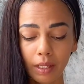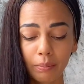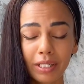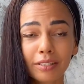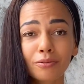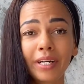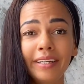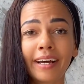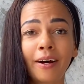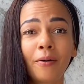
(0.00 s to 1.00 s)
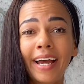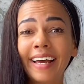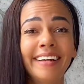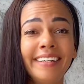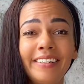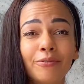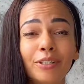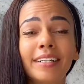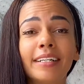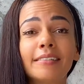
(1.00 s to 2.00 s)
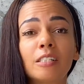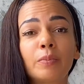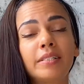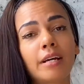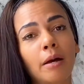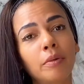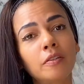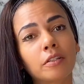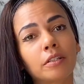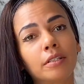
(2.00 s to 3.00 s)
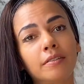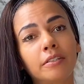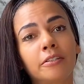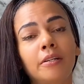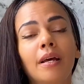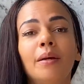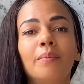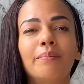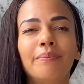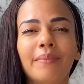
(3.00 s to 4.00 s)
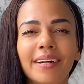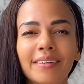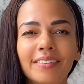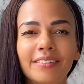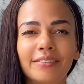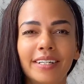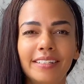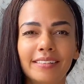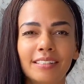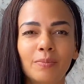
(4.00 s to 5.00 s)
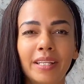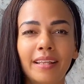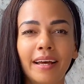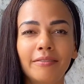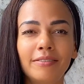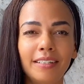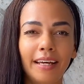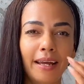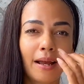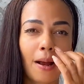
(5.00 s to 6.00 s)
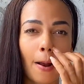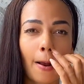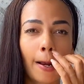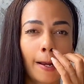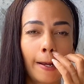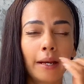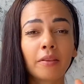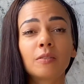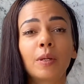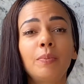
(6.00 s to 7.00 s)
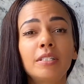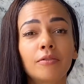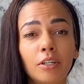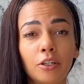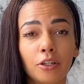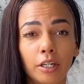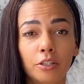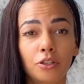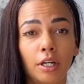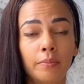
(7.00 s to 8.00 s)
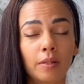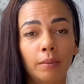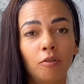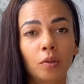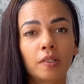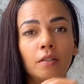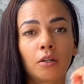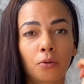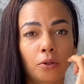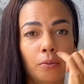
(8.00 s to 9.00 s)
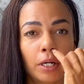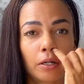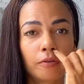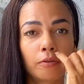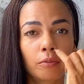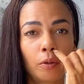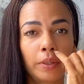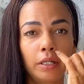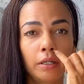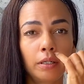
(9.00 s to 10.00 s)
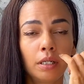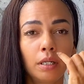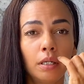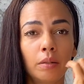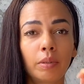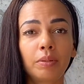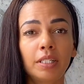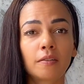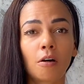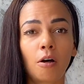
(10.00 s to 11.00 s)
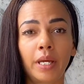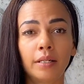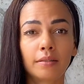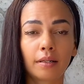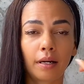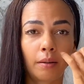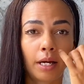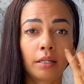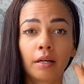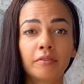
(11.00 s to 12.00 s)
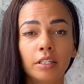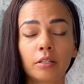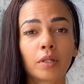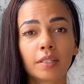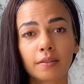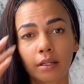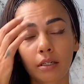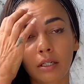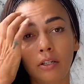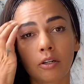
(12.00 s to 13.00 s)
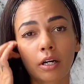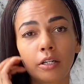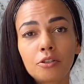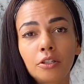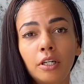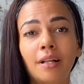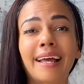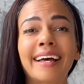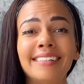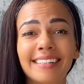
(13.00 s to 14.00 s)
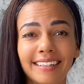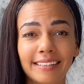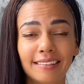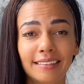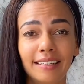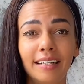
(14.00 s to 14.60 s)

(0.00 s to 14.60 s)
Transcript: Because right now, I didn't realize this, but tampons are considered medical devices by the FDA. Now this might be different in your country. I'm focusing on North America for a moment here, but please comment. I'd love to hear what it's like in your country and I'll add to this.